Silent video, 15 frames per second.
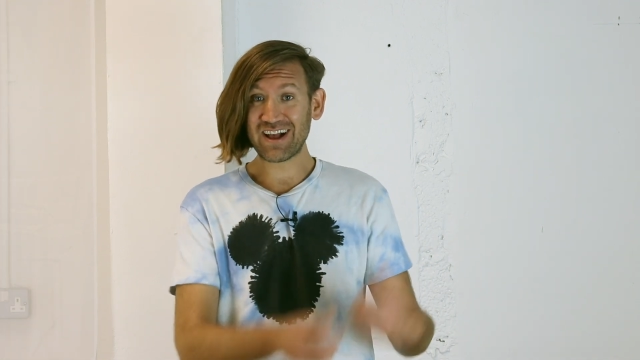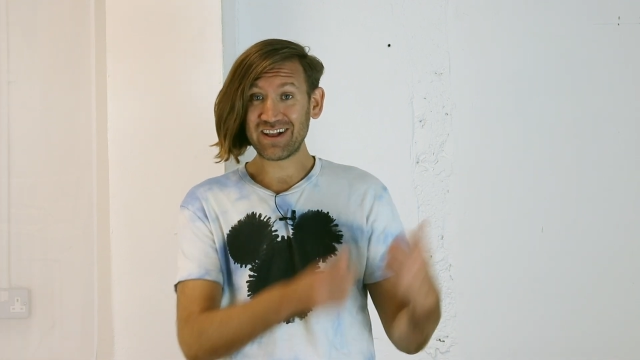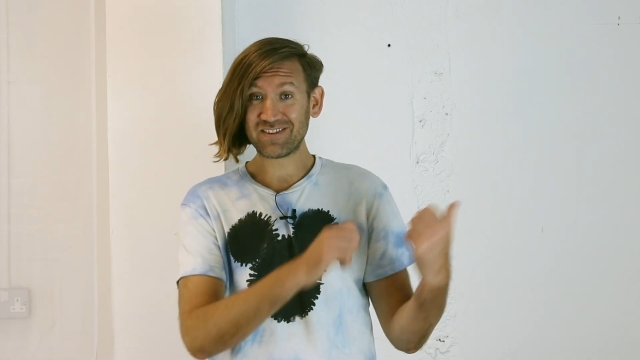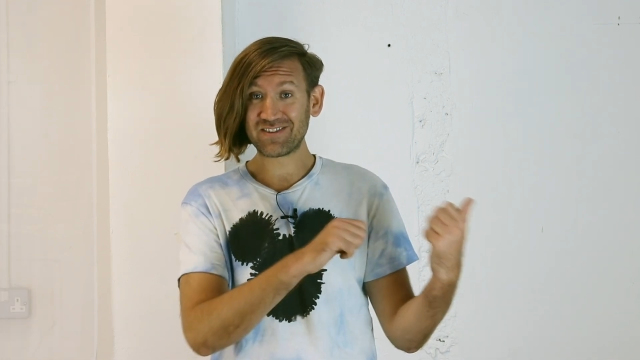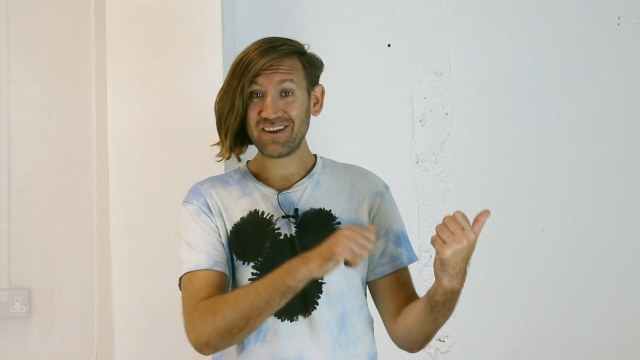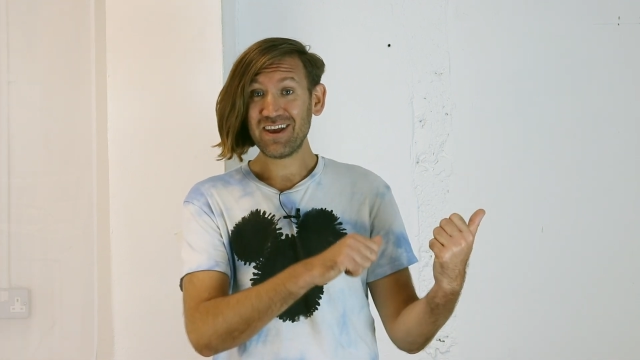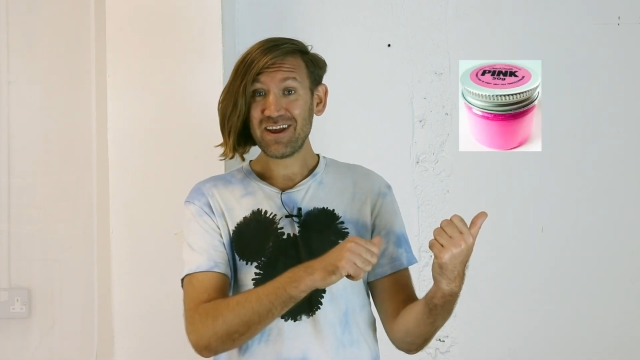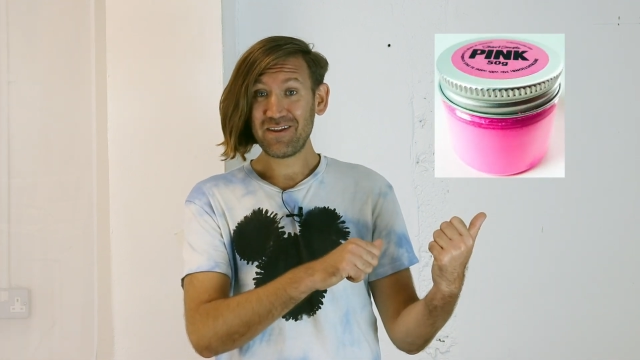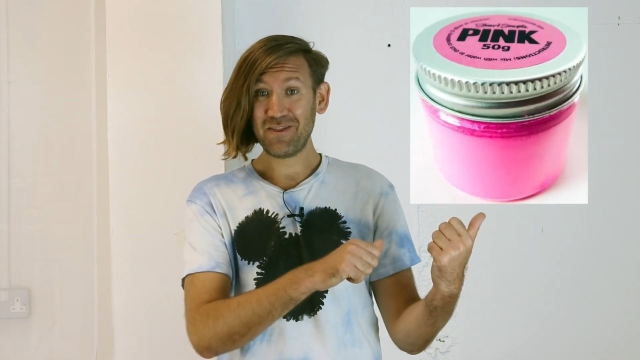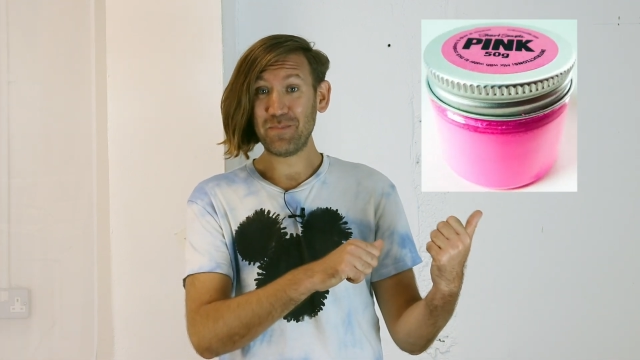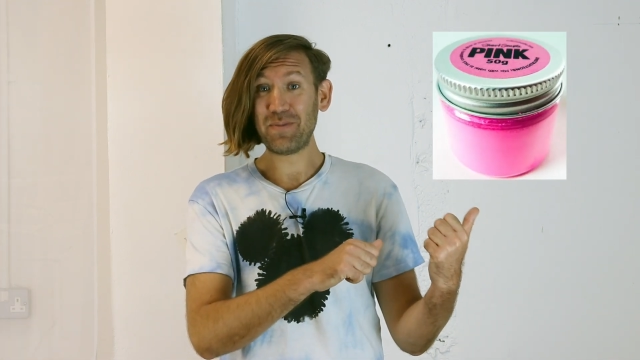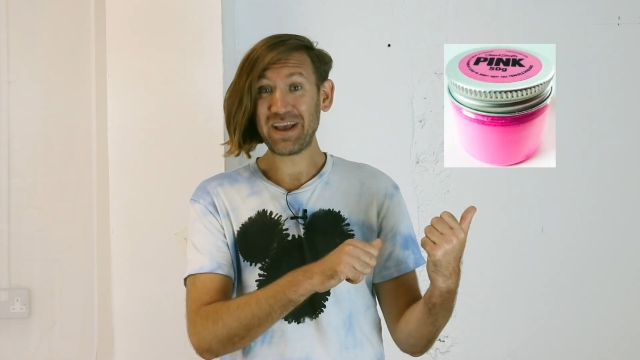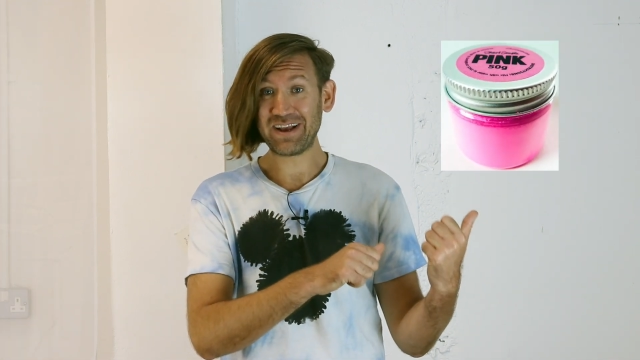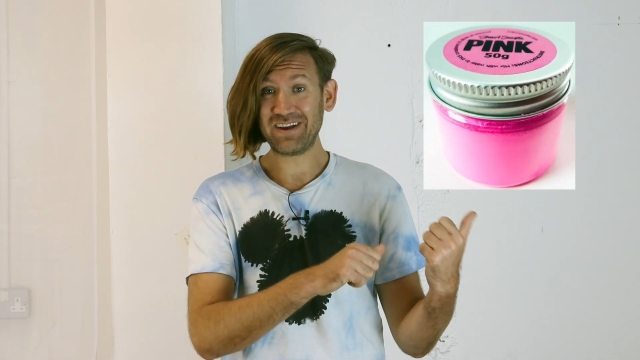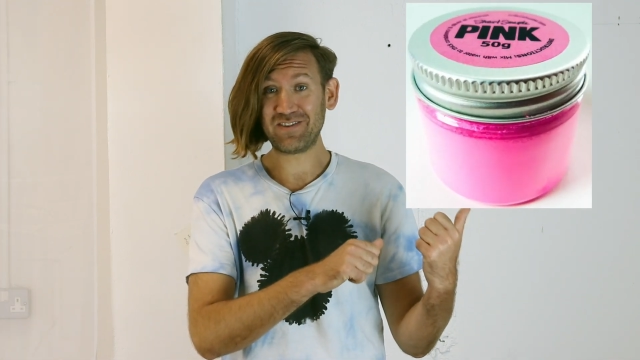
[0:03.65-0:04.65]
as
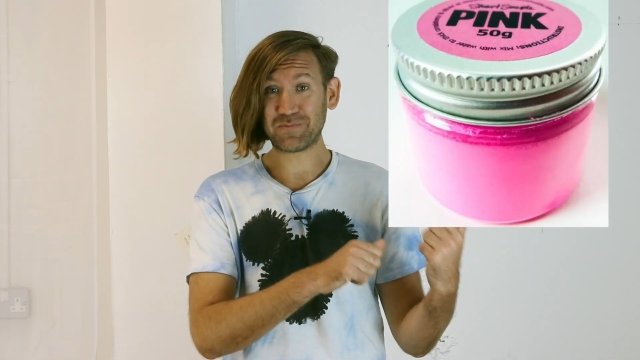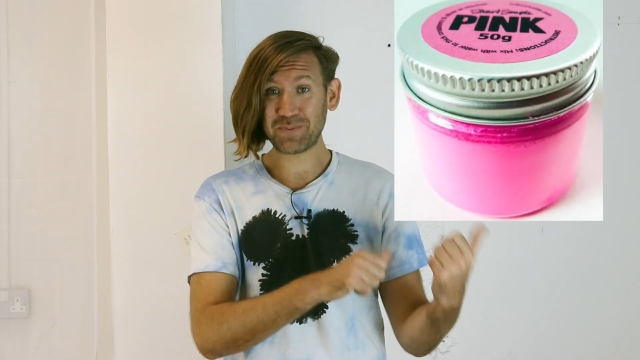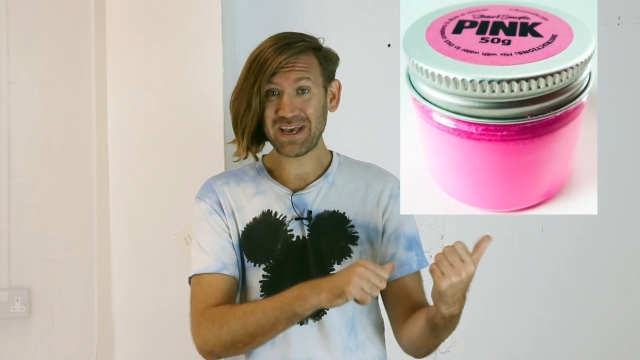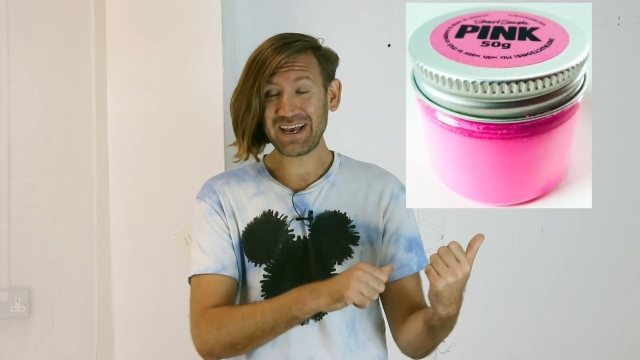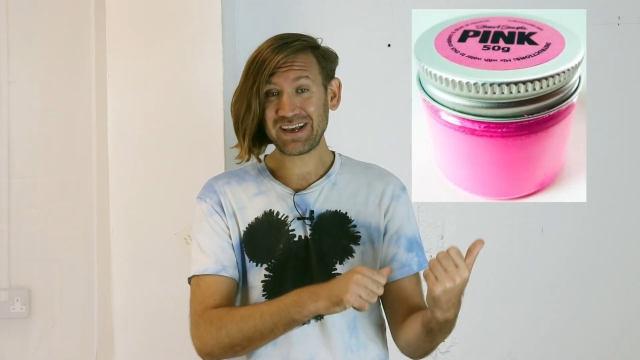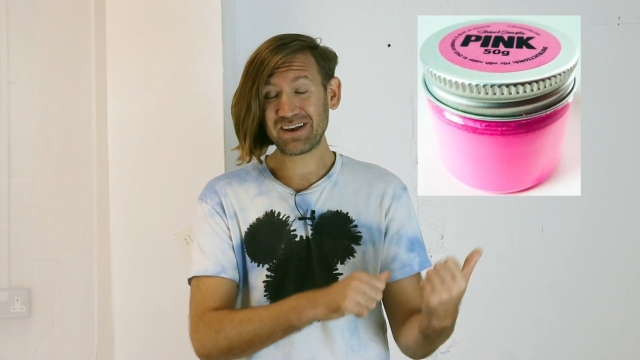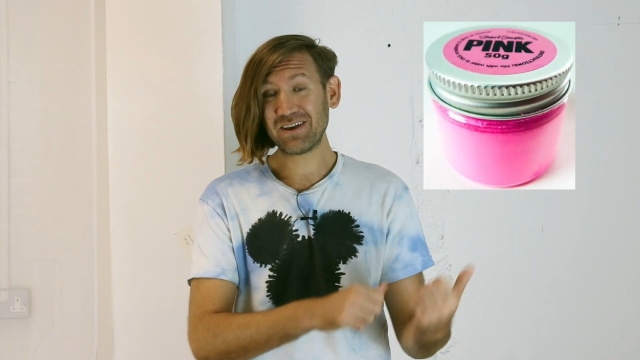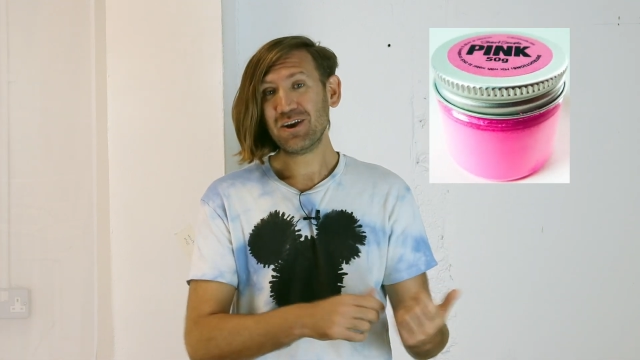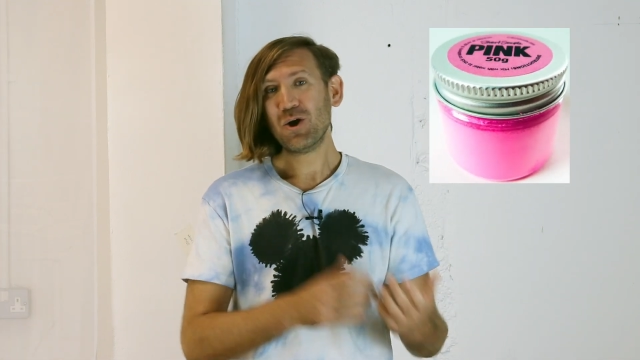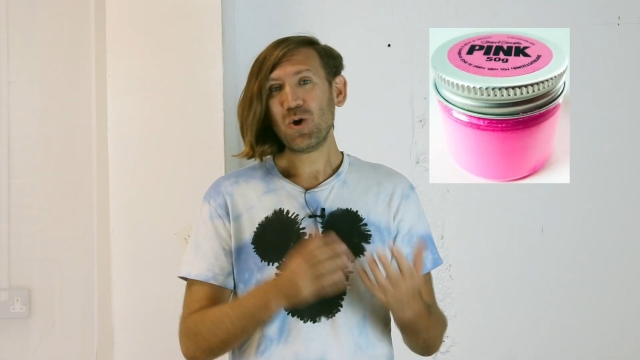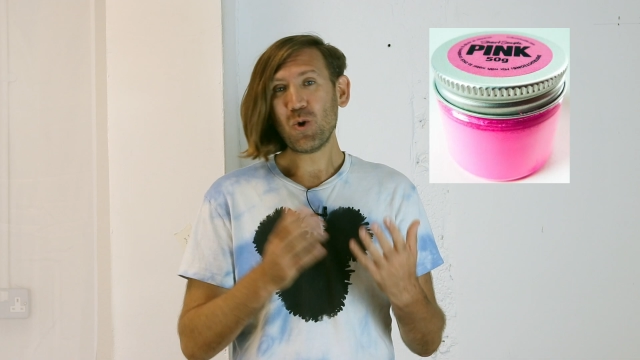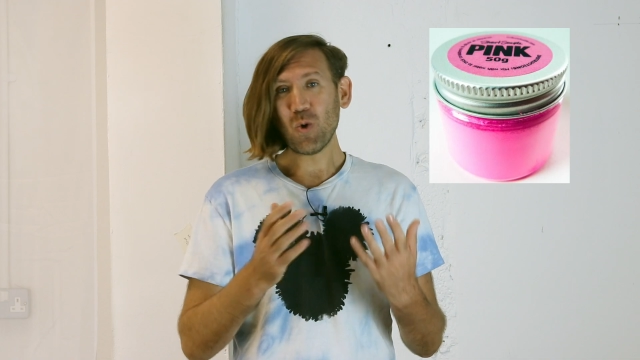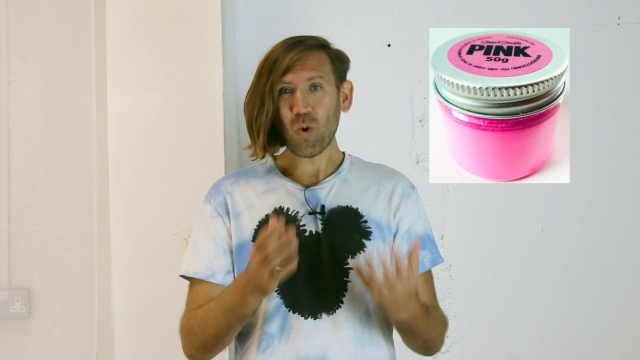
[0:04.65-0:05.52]
The Pinkest Pink